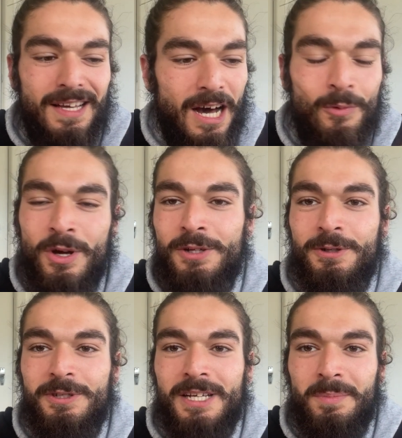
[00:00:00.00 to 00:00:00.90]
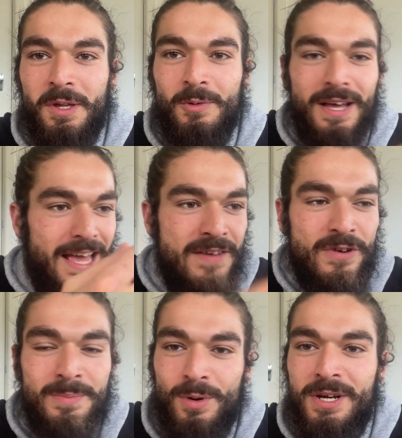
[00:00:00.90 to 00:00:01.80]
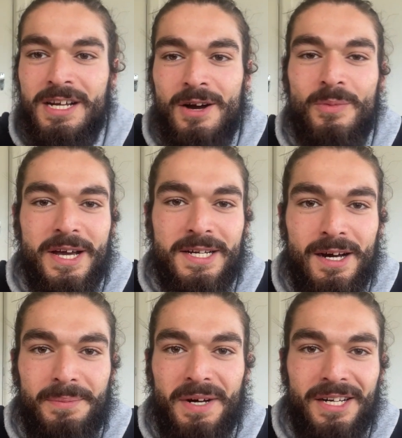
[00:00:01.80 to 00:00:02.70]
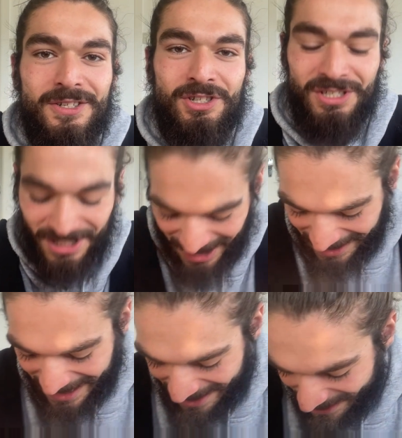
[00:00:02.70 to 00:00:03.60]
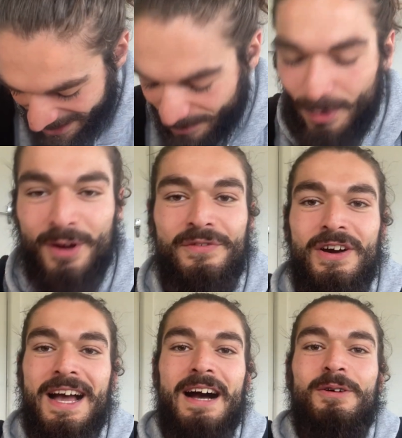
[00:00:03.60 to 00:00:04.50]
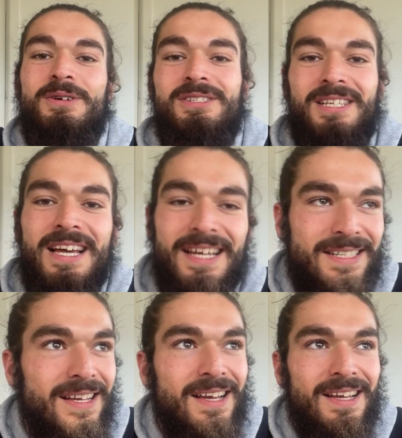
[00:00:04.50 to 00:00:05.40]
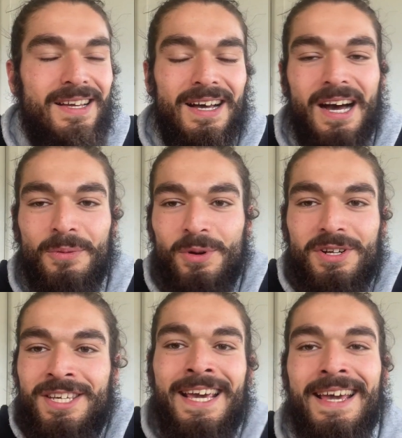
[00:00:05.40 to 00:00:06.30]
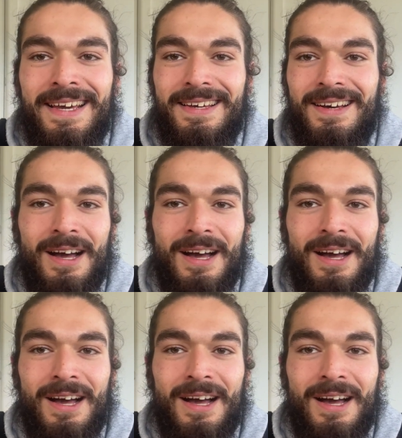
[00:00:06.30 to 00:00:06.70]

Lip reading: I want to do something where every morning I wake up, I could just sit down and work for hours and I wouldn't care.